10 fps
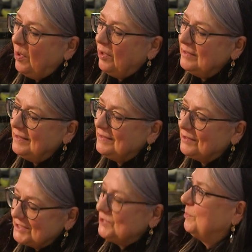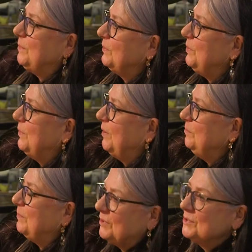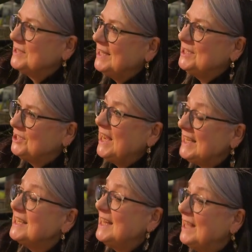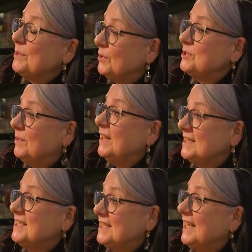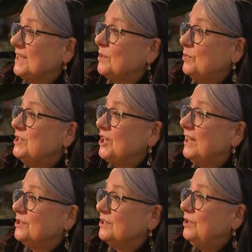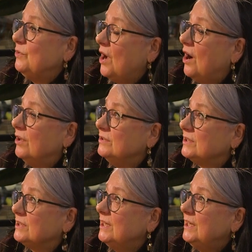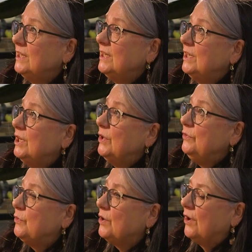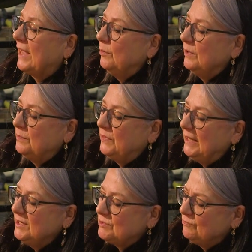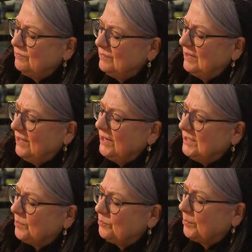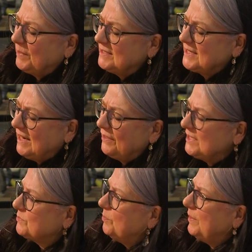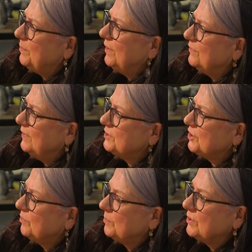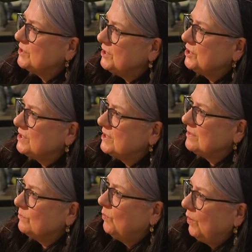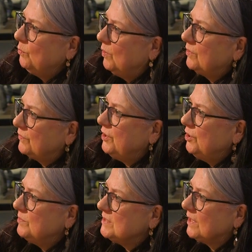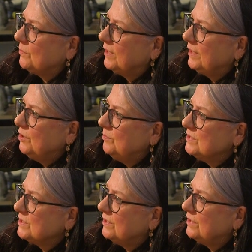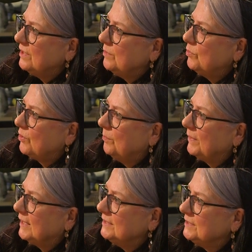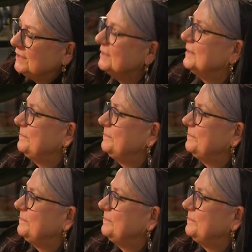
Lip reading: But there are still people who won't, because at the bottom line, it's an aesthetic appreciation. You can't get all the things lined up properly and say, now this will be a perfect joke, because it just won't work for humans that way. Humans are more complicated.